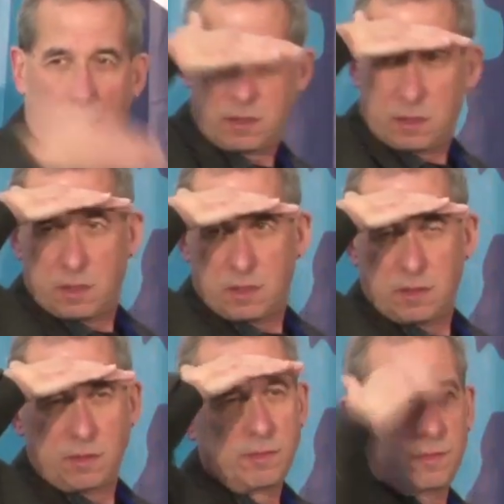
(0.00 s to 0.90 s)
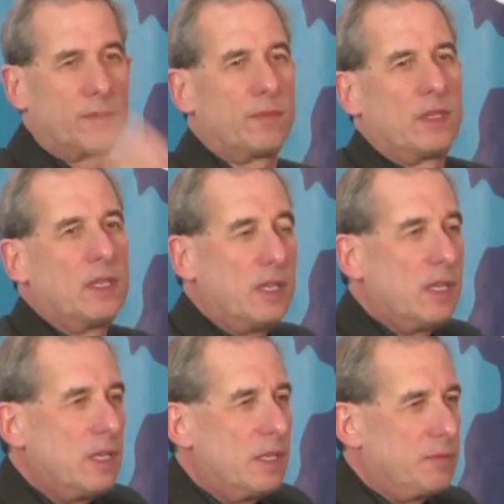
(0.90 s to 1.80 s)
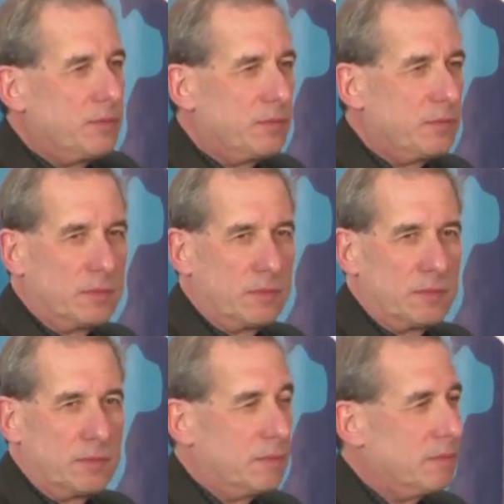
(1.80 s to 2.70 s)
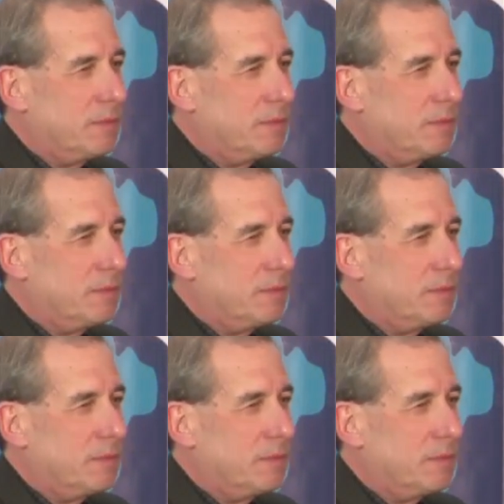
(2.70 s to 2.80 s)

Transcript: No words are spoken by the person on screen.